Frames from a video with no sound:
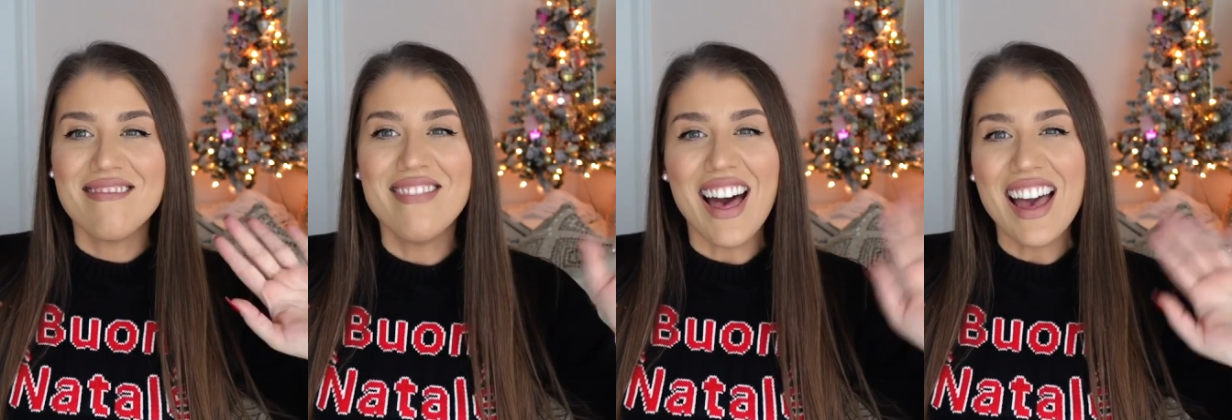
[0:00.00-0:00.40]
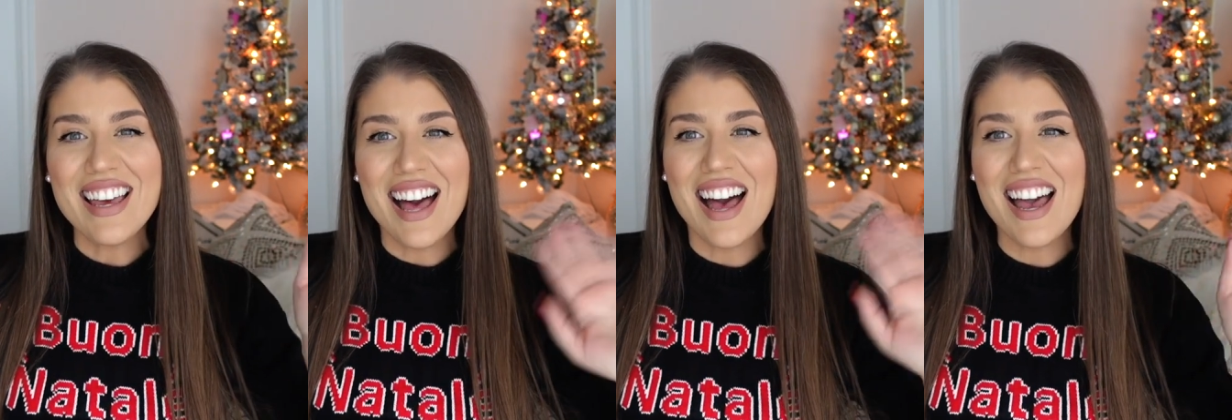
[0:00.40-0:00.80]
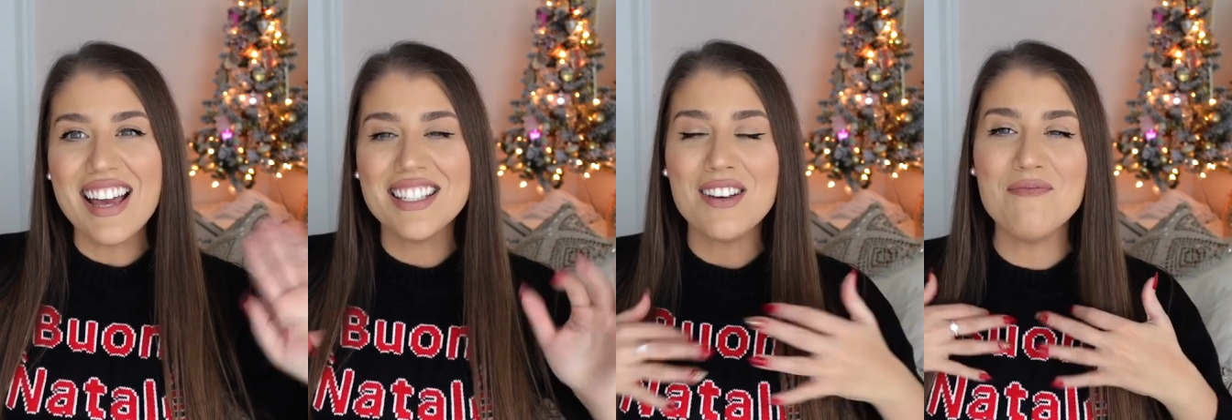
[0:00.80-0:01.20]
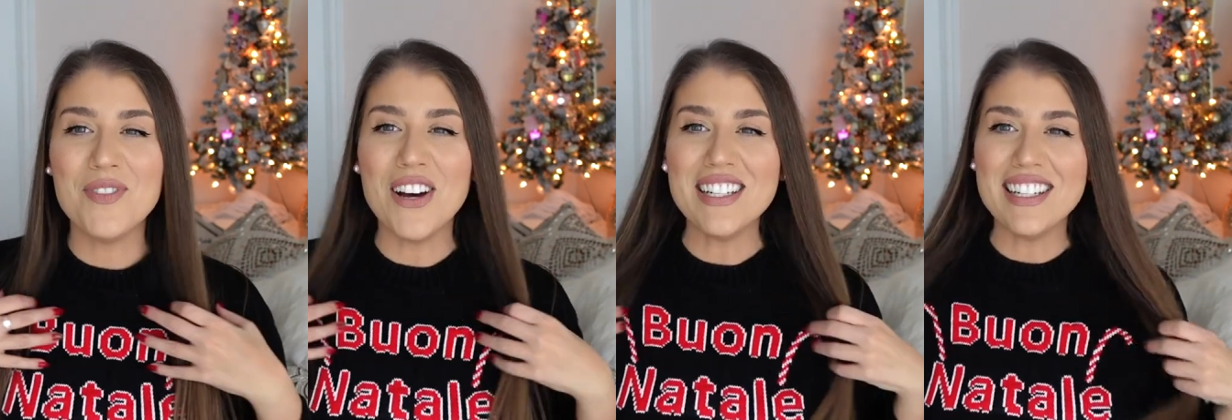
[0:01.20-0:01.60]
Bye guys!
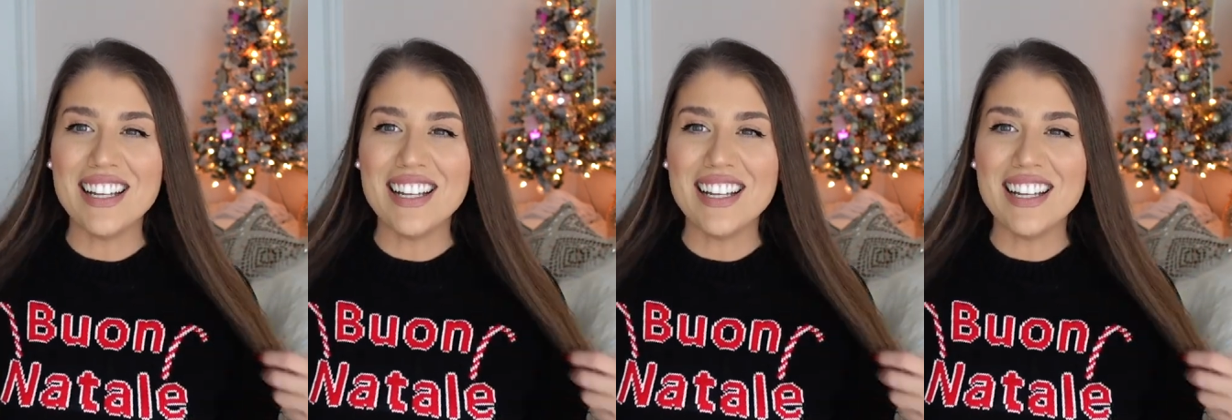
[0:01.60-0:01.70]
Buon